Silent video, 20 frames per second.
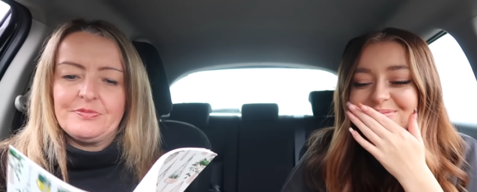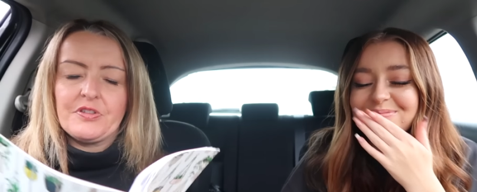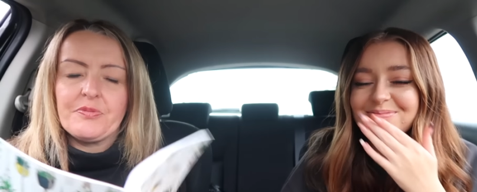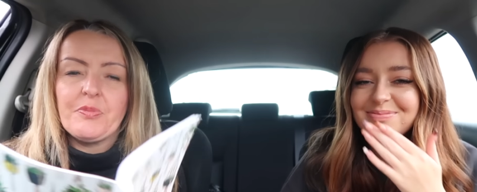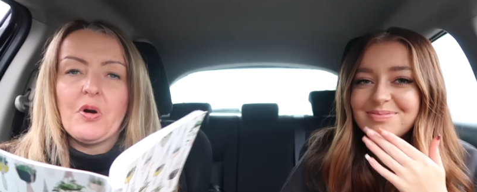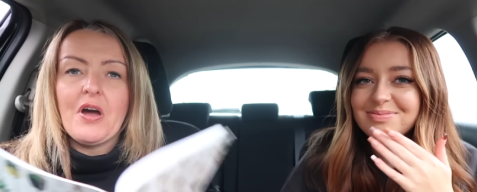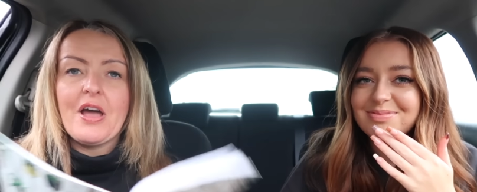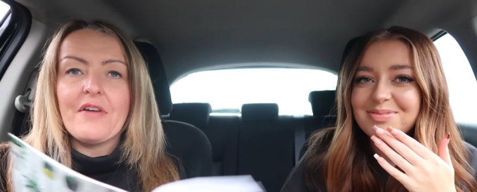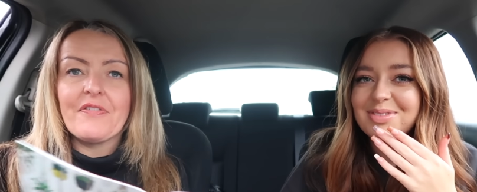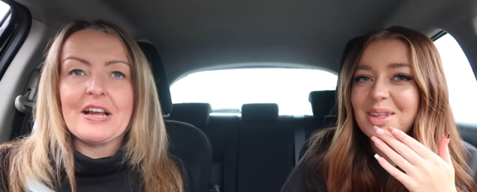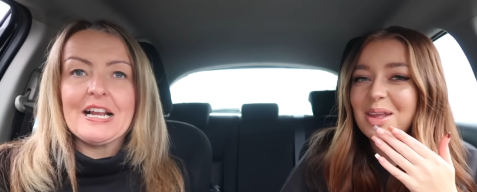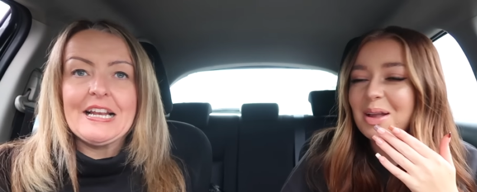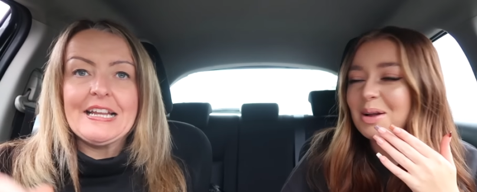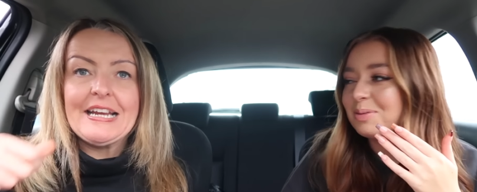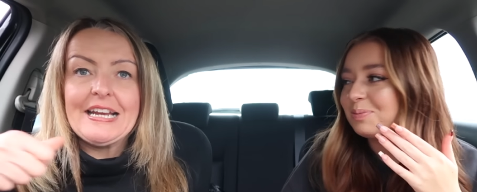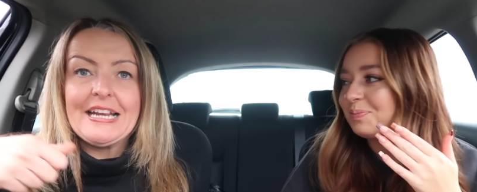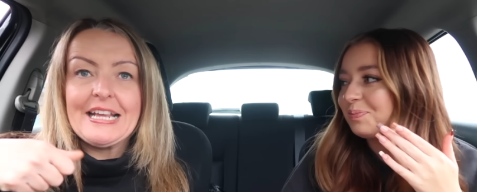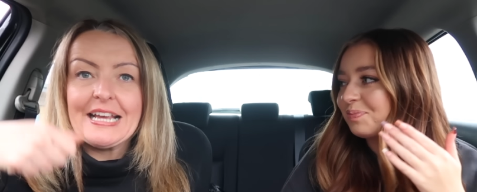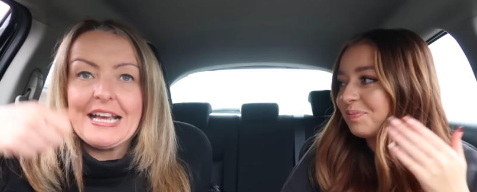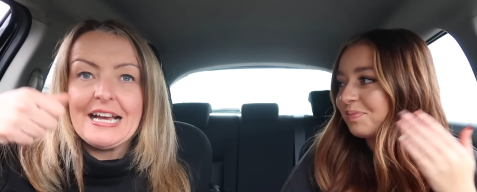Speaker 1: with my, I have a
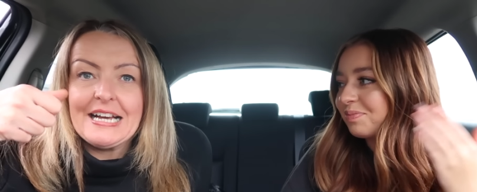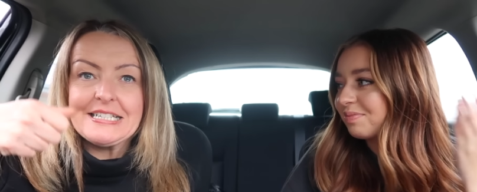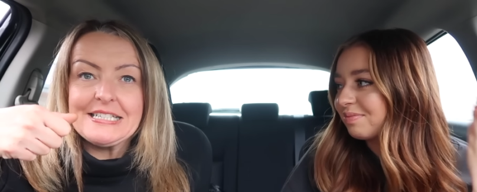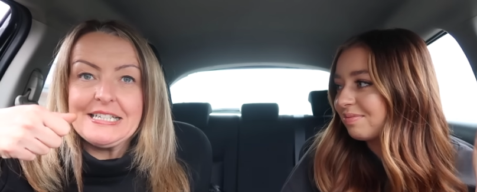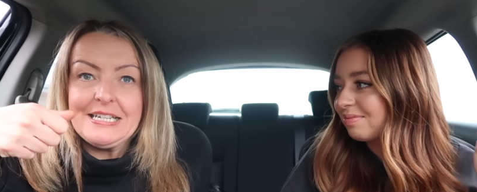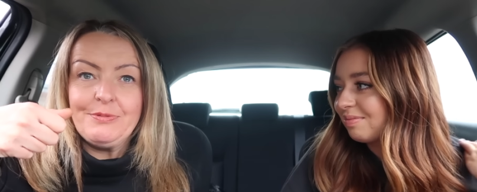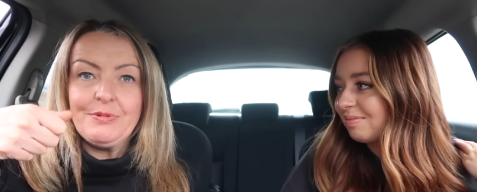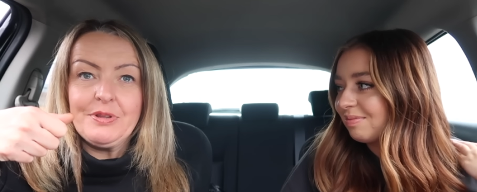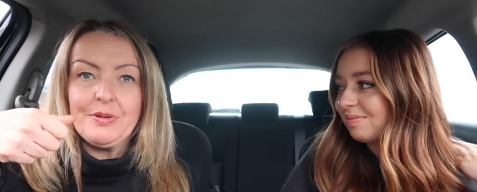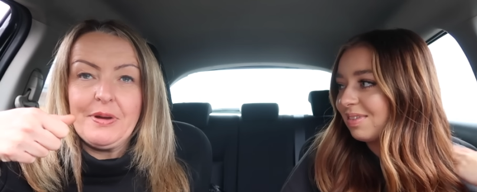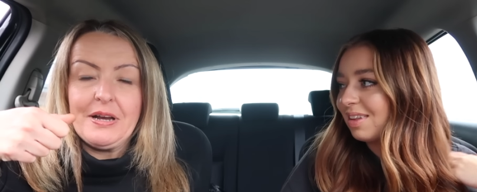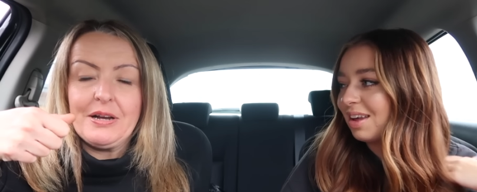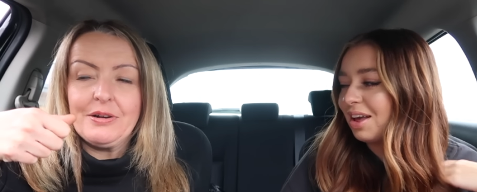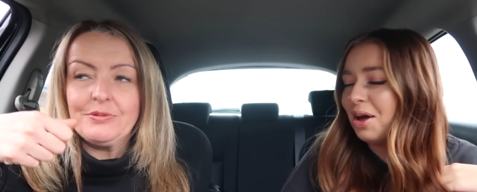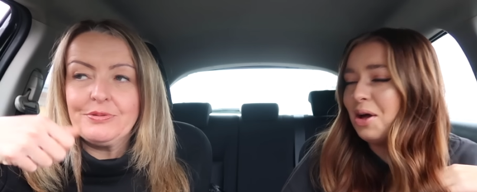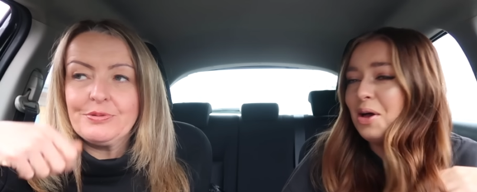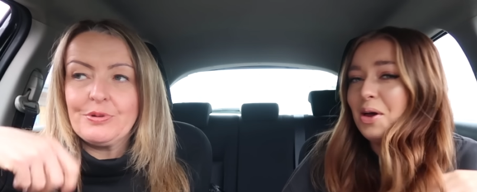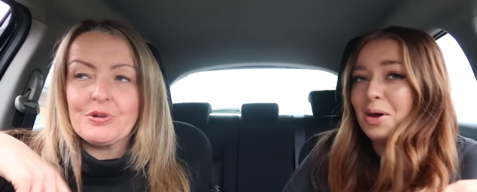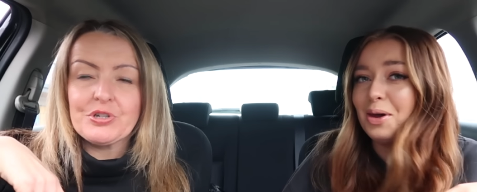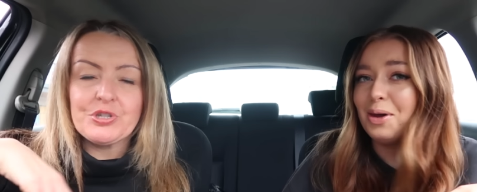cleaning caddy with about
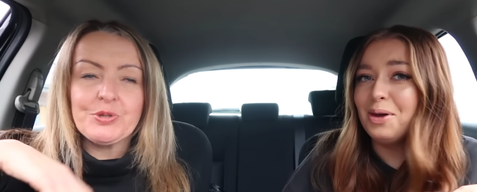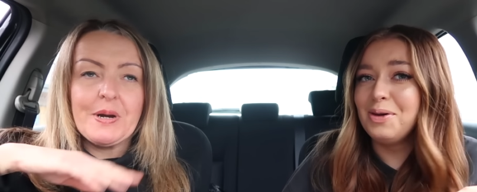what,